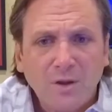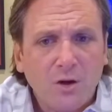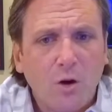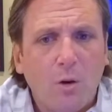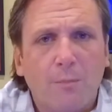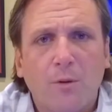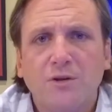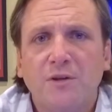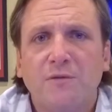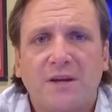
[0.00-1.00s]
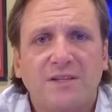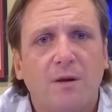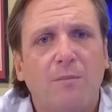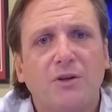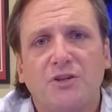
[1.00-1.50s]
A person thinks
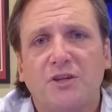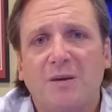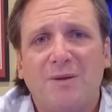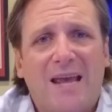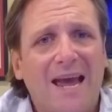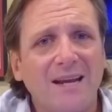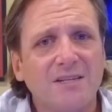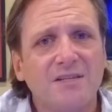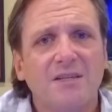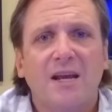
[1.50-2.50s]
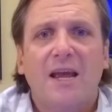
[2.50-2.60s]
that a budget's going to be X,